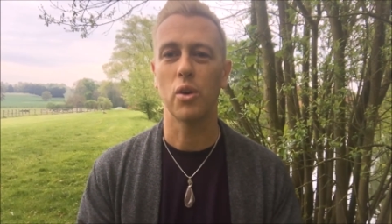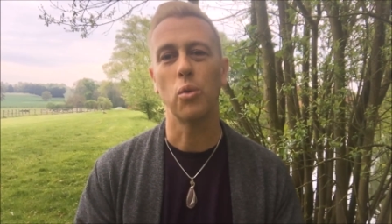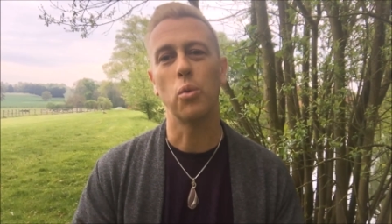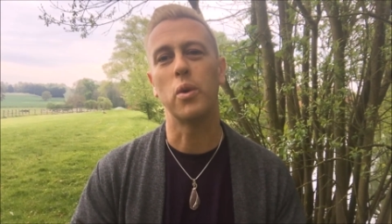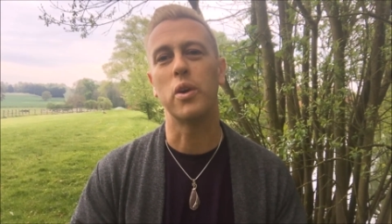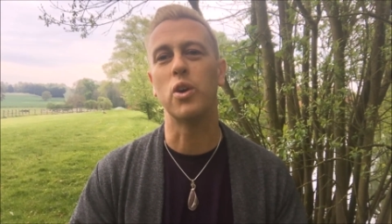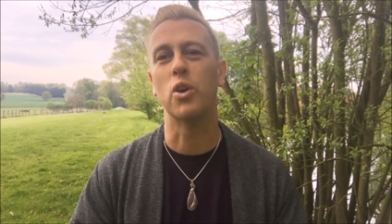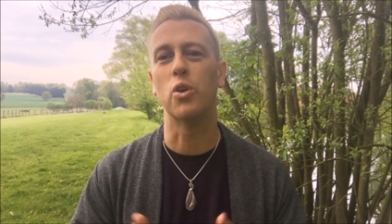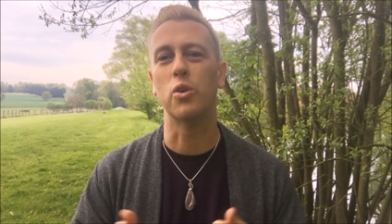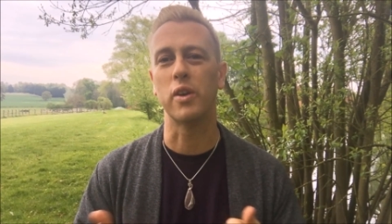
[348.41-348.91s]

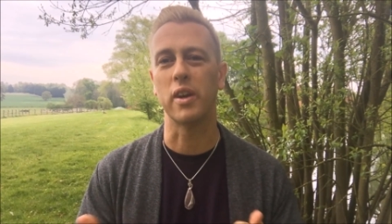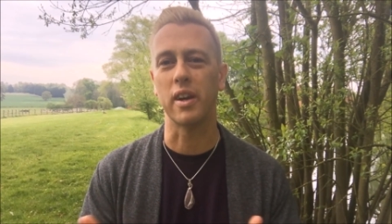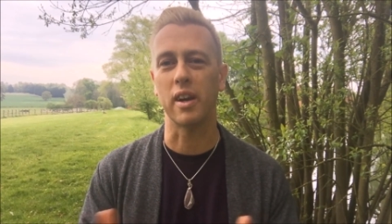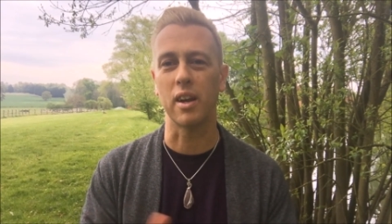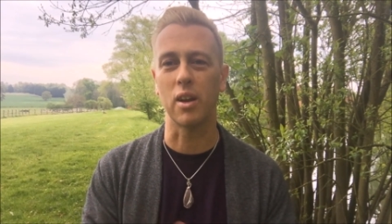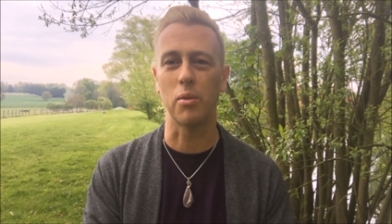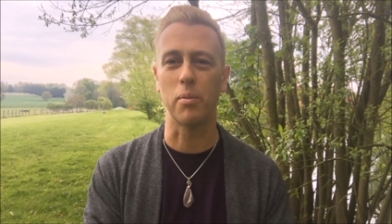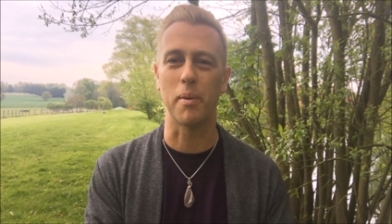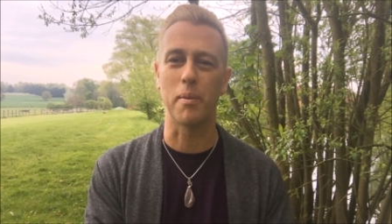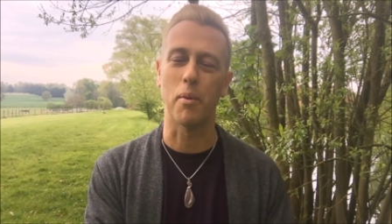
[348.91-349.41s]
We all need a
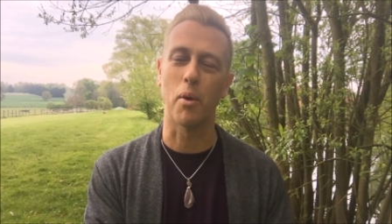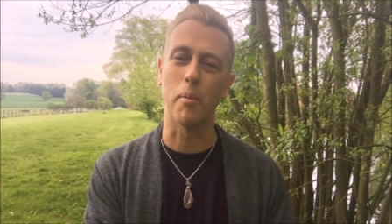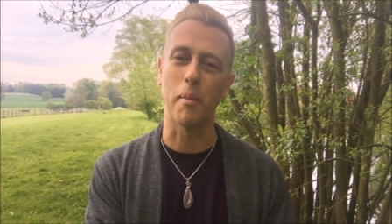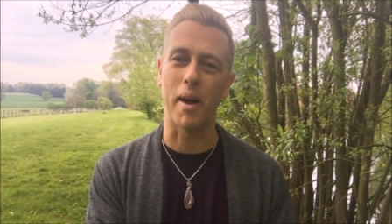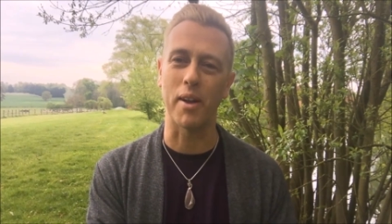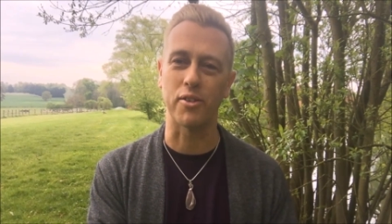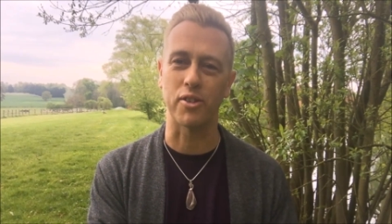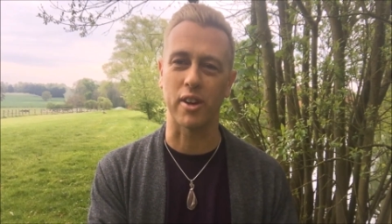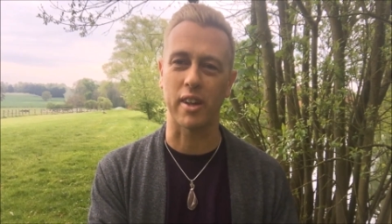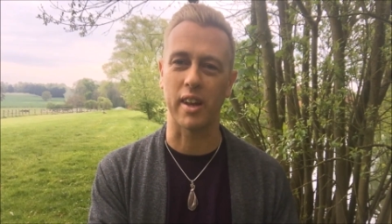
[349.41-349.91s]
little bit more
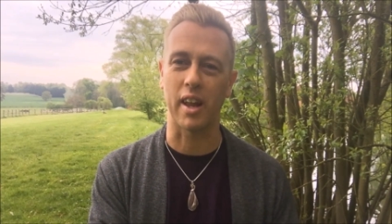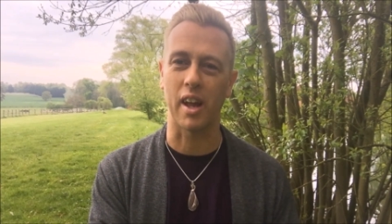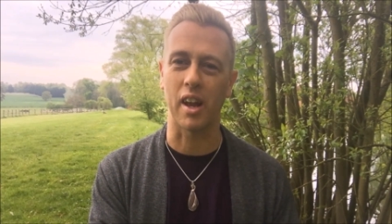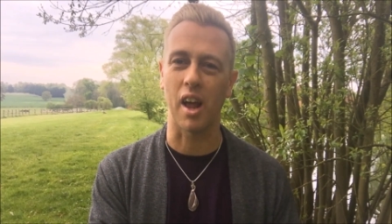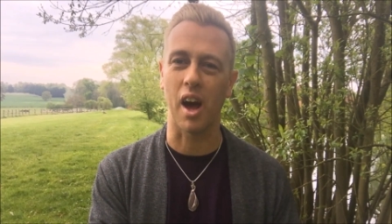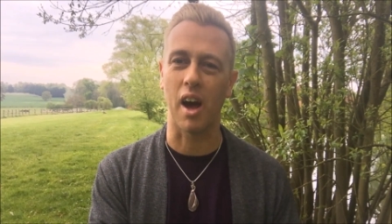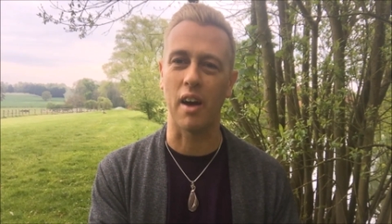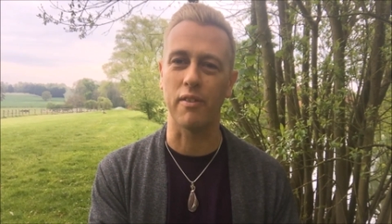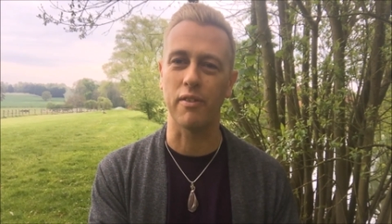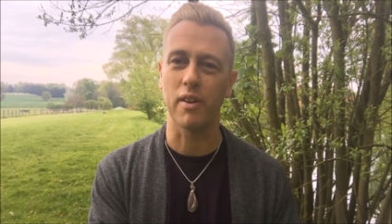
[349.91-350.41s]
magic in our
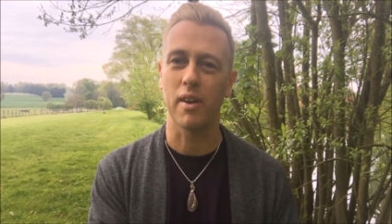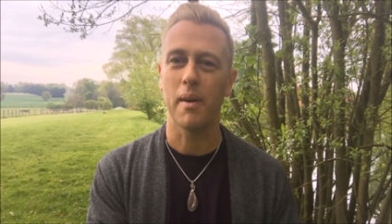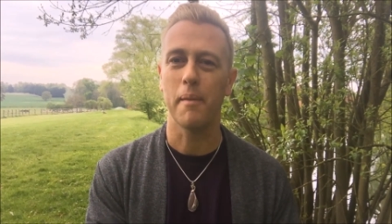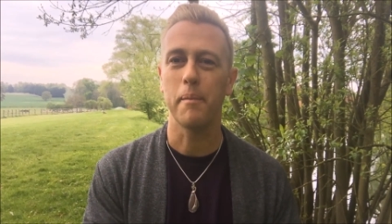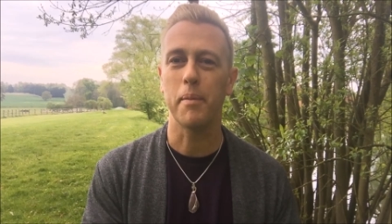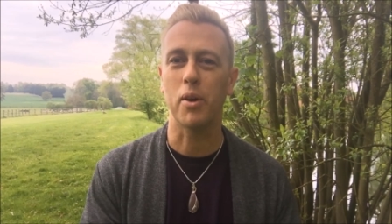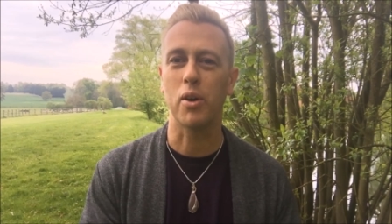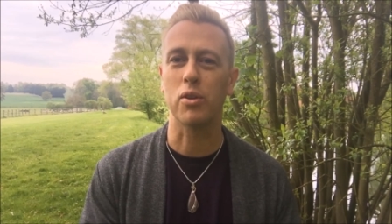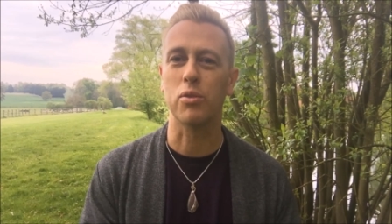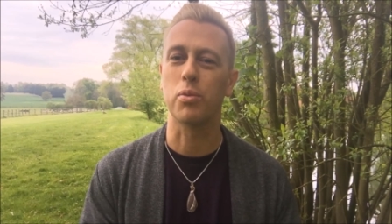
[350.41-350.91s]
life
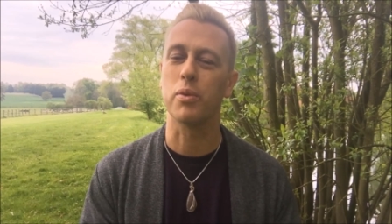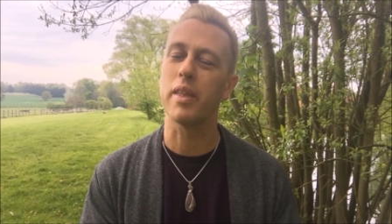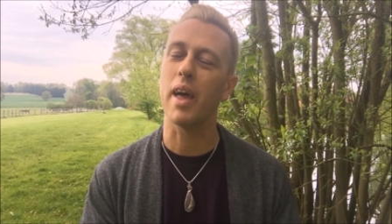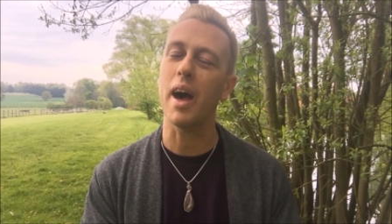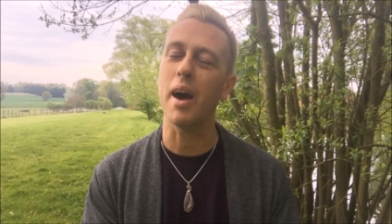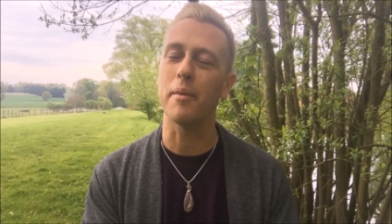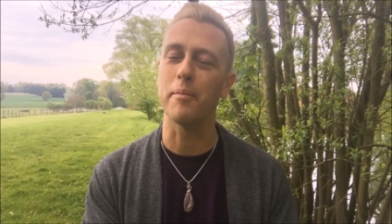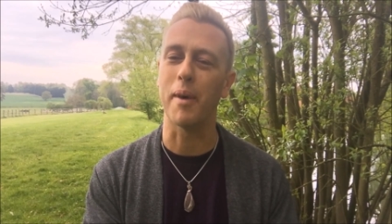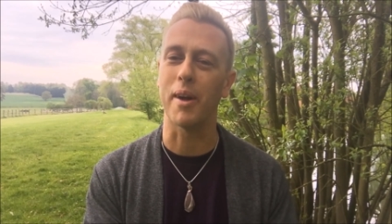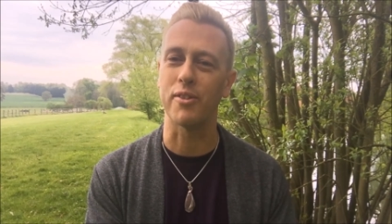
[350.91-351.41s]
because
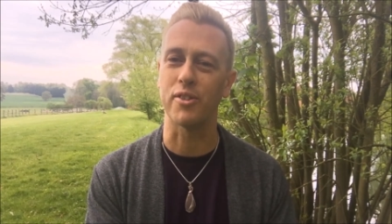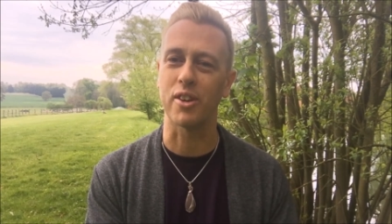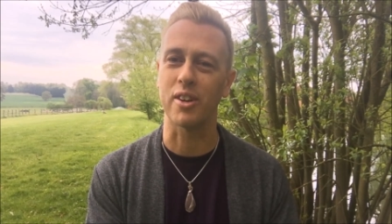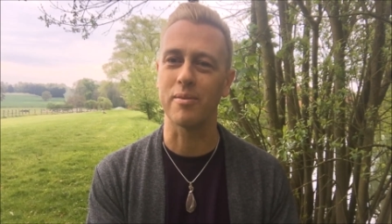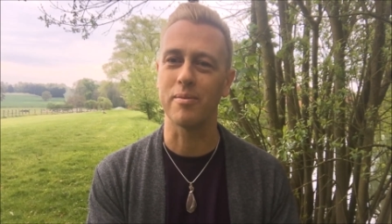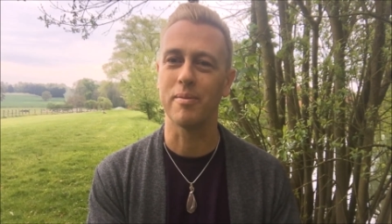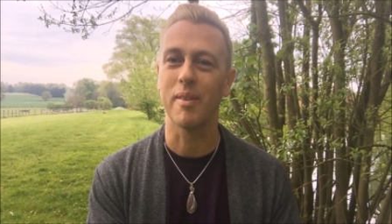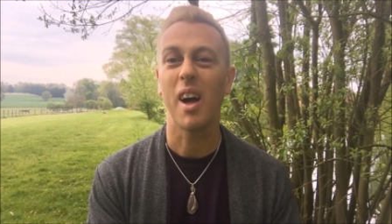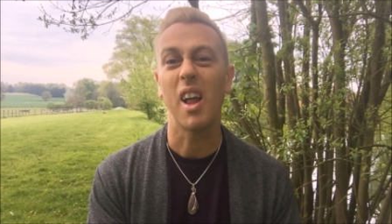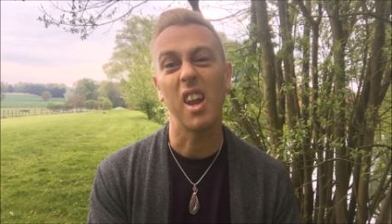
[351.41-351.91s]
without magic,
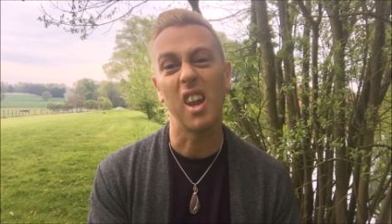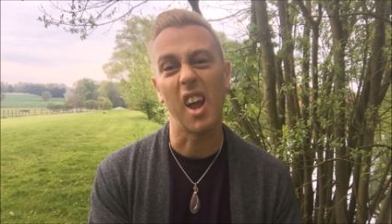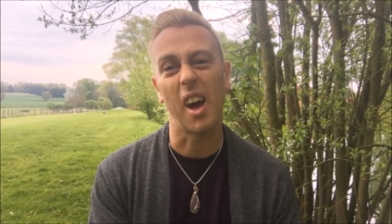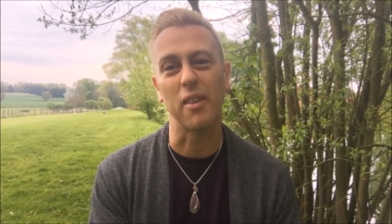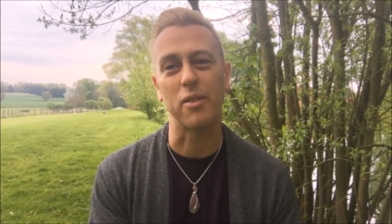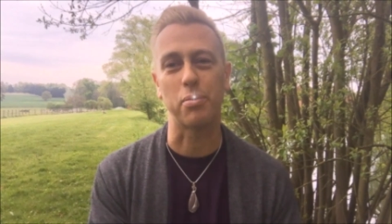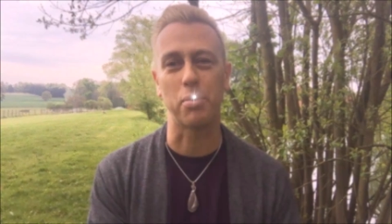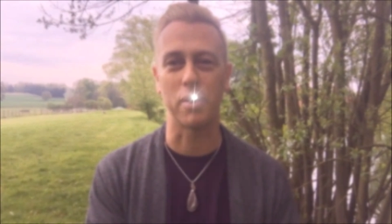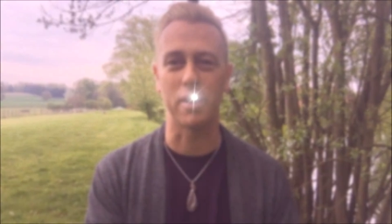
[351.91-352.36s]
life's